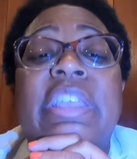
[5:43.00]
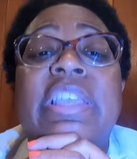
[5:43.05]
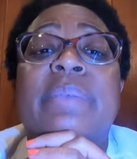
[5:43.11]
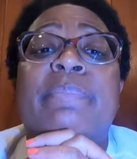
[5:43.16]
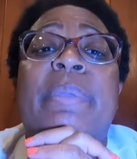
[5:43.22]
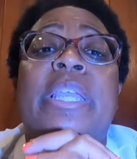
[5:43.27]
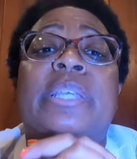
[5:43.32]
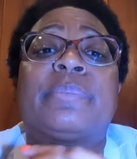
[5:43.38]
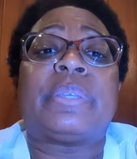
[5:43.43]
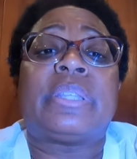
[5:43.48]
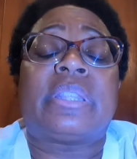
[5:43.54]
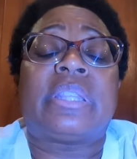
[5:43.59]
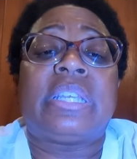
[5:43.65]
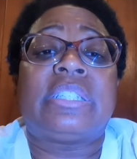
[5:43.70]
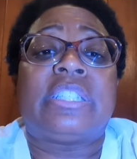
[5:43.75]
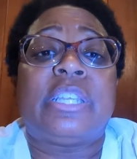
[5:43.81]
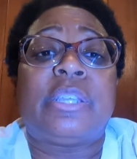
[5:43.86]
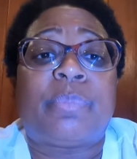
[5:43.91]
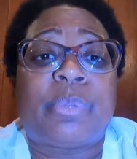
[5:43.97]
It makes me
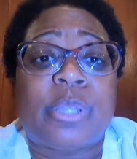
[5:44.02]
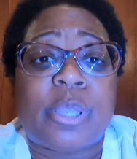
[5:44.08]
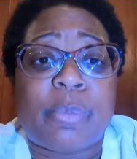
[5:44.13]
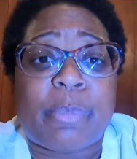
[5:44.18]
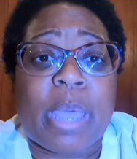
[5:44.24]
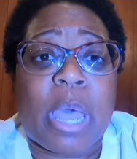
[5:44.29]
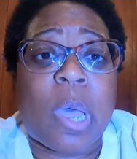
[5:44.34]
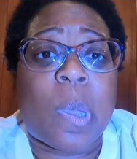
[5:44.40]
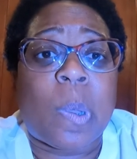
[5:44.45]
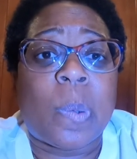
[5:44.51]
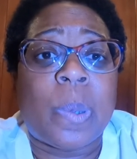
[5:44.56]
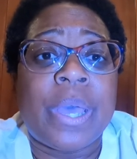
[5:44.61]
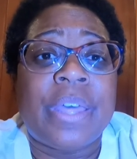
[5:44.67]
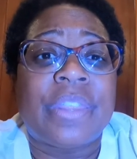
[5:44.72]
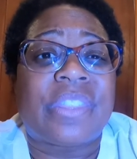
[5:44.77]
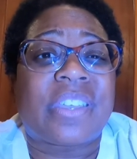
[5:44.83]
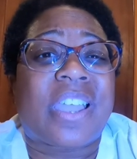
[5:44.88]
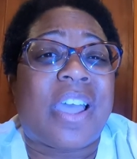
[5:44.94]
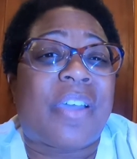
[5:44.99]
think deeply about
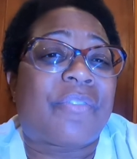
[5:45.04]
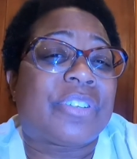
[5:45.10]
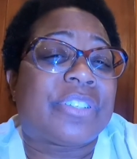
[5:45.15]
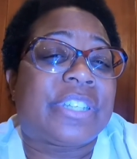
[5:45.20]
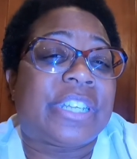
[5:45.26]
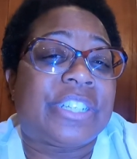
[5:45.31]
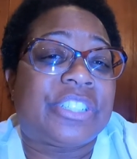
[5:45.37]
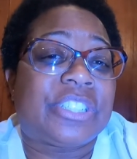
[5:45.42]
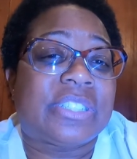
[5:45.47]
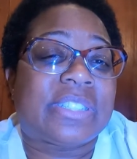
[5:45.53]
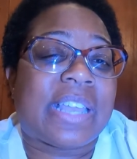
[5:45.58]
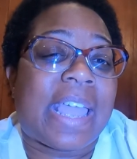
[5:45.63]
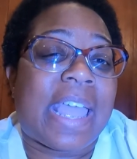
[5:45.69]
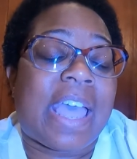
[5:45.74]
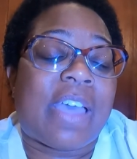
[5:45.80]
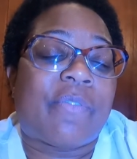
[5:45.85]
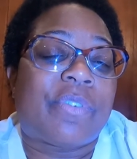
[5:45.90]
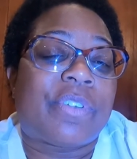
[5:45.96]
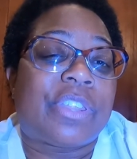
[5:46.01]
the conversations I
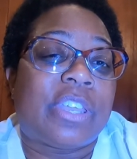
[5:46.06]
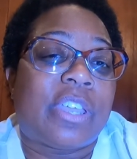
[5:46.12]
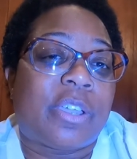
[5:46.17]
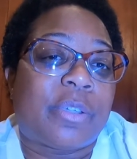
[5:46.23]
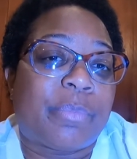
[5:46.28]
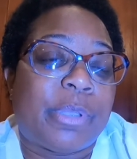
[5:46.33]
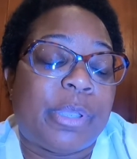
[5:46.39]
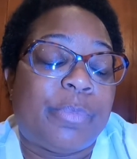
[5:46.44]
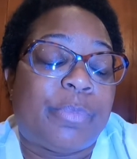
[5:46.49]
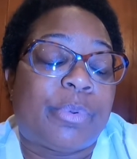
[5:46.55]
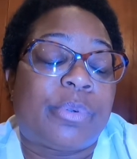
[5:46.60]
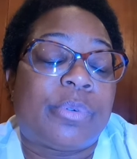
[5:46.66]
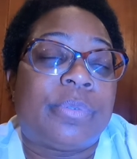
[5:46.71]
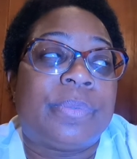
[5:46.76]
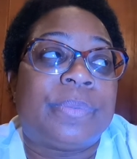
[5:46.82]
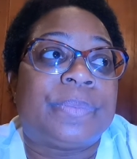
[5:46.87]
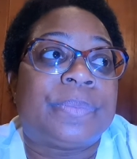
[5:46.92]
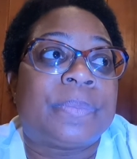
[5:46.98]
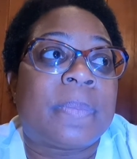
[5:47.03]
have with young
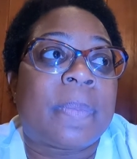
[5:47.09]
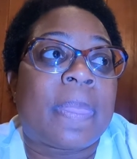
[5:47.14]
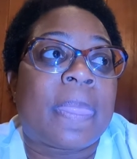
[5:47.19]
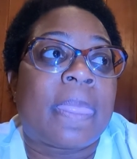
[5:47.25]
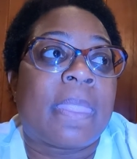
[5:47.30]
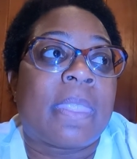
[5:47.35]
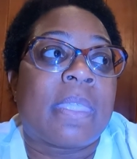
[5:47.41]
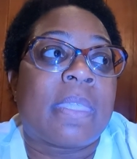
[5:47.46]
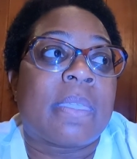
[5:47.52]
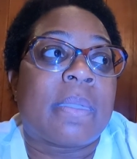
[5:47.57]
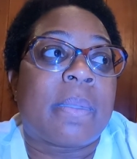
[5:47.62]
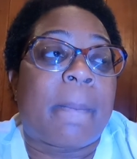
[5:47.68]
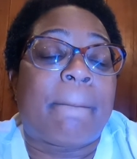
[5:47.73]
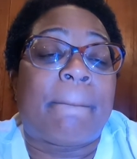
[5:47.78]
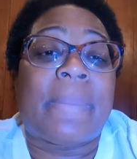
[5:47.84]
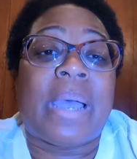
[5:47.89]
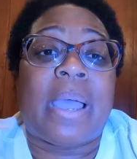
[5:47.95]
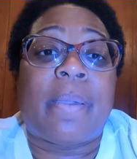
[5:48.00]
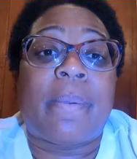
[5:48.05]
people,
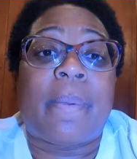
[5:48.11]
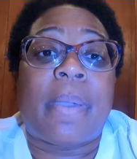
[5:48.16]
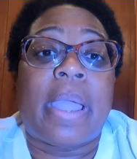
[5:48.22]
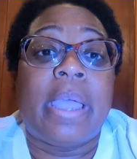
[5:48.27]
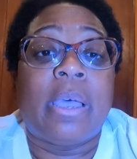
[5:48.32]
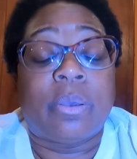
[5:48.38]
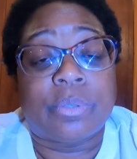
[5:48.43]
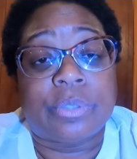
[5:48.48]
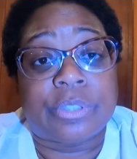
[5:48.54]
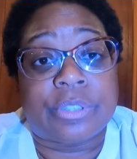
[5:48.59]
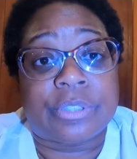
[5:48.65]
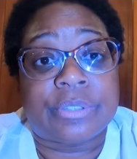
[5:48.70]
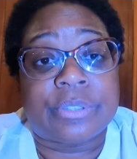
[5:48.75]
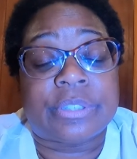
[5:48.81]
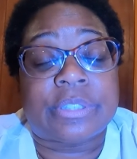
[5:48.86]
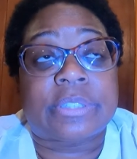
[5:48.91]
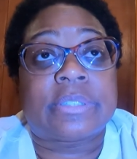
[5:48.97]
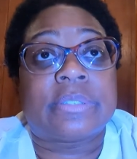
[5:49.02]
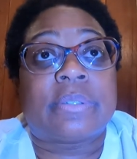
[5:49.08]
my
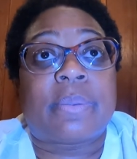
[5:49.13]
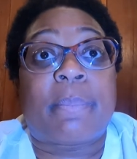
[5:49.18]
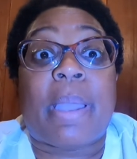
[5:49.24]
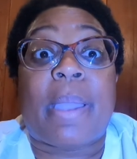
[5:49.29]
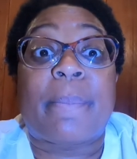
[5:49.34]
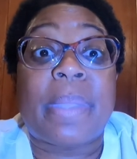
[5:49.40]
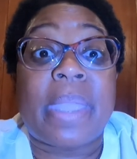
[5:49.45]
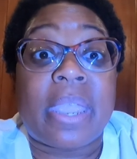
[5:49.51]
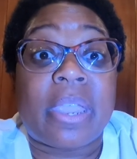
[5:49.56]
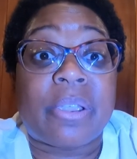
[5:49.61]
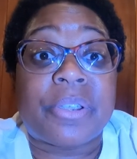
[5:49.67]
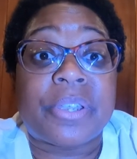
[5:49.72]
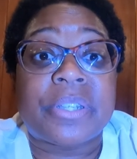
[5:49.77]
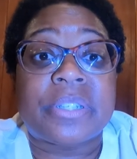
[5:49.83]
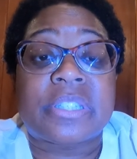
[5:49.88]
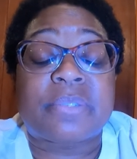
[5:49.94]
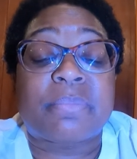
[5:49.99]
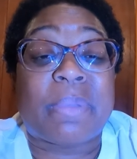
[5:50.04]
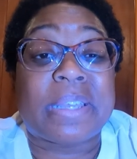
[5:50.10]
elders, my
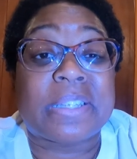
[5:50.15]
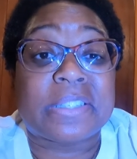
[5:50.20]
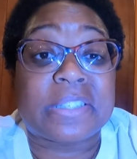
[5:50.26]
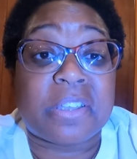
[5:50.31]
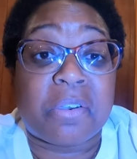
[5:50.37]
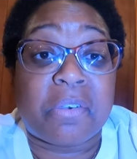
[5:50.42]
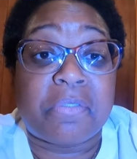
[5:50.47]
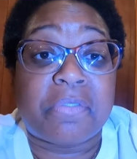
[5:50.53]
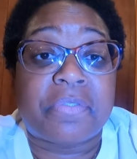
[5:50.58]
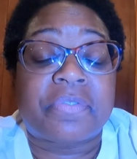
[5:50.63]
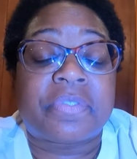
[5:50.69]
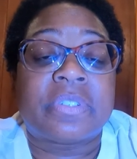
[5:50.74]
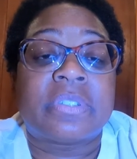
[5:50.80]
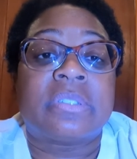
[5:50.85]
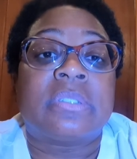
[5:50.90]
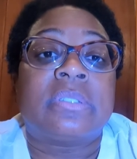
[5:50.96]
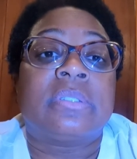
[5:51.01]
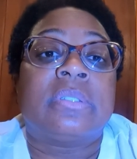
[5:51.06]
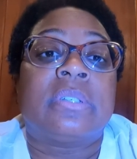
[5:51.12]
parents, myself,
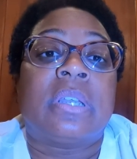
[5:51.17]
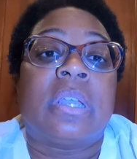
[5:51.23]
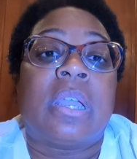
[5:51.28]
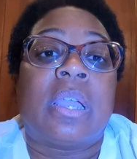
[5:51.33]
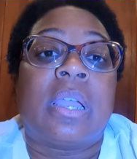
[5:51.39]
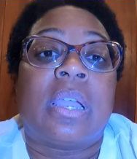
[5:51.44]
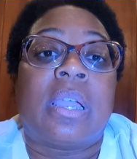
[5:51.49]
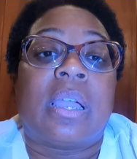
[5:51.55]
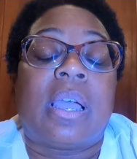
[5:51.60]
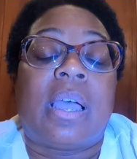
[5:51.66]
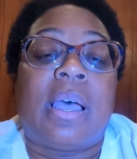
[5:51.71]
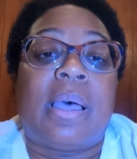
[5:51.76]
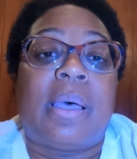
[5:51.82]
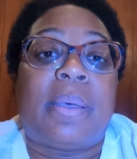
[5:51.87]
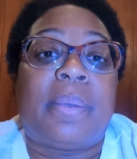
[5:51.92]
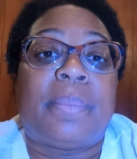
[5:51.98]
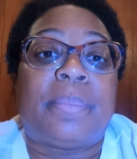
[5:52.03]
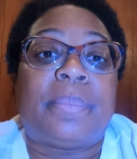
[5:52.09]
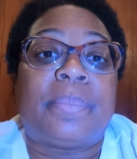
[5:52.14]

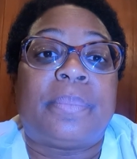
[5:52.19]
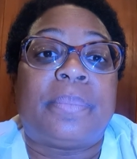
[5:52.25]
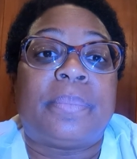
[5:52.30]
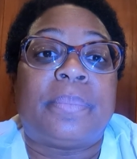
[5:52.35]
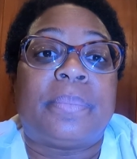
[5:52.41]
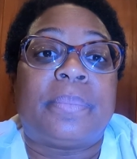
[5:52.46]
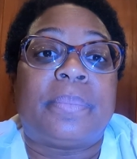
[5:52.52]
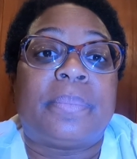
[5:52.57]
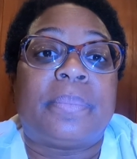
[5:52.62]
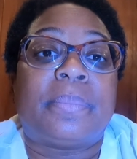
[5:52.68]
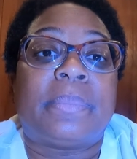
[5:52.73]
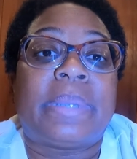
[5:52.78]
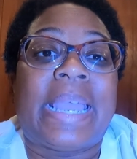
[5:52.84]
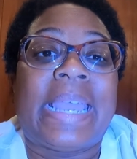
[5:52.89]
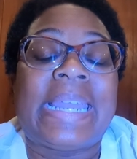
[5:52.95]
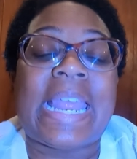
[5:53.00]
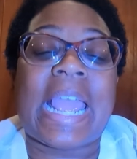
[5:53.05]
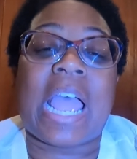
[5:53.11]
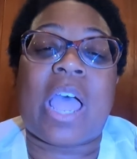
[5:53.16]
and
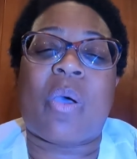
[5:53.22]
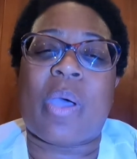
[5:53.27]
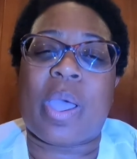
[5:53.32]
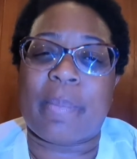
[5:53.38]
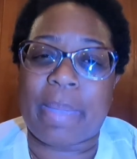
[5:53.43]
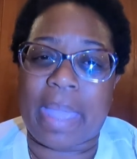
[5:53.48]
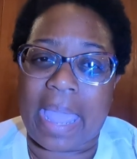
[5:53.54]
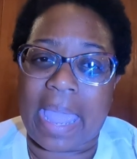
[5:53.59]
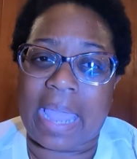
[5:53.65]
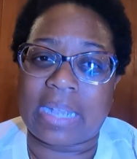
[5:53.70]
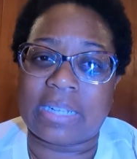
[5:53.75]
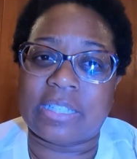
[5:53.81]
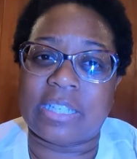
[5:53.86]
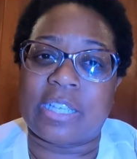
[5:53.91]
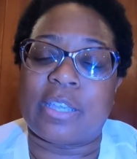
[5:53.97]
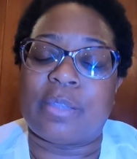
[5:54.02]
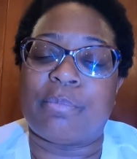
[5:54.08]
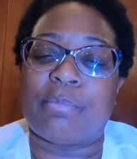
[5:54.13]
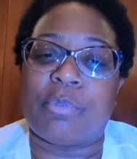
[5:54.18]
how I'm
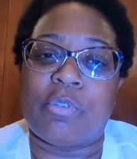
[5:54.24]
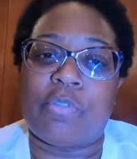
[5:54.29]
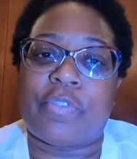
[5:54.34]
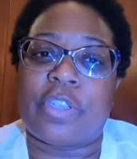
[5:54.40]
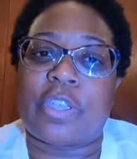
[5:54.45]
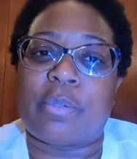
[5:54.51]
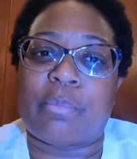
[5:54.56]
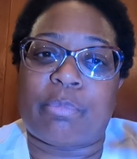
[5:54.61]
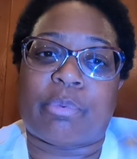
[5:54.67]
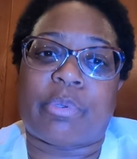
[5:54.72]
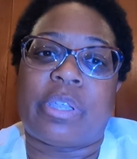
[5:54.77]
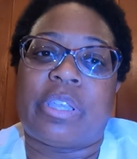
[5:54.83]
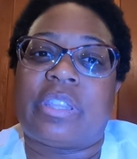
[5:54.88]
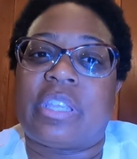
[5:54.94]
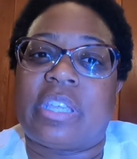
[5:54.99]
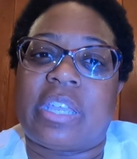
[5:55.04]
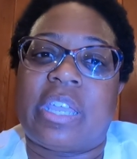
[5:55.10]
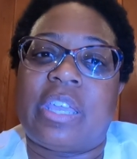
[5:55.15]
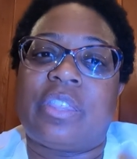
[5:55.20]
acting and moving and
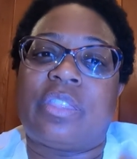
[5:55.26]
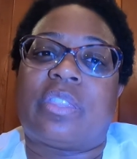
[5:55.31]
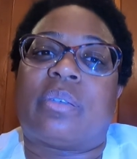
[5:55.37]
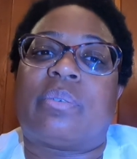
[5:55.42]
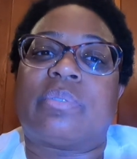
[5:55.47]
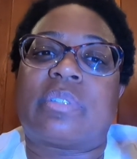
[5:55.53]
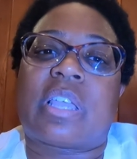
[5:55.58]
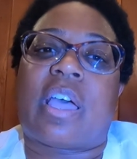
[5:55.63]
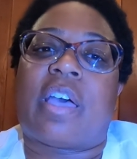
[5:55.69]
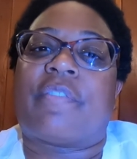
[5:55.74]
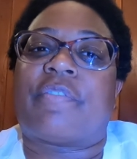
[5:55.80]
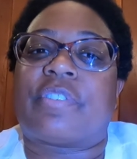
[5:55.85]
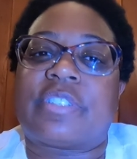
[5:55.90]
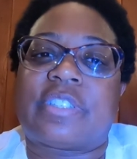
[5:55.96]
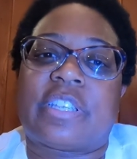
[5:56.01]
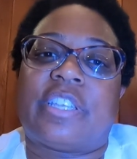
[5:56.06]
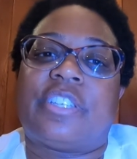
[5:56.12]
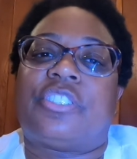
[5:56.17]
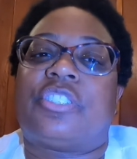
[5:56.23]
breathing in those
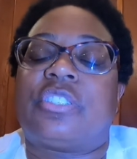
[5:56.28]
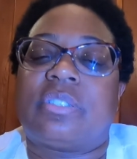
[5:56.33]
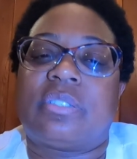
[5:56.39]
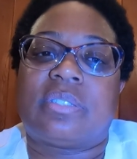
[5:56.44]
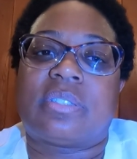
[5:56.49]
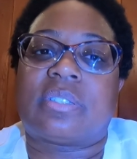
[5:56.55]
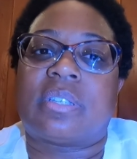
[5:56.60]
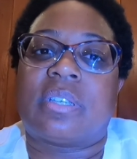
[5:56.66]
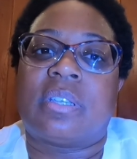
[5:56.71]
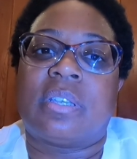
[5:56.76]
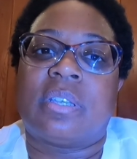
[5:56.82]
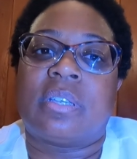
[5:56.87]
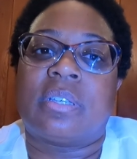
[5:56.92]
conversations.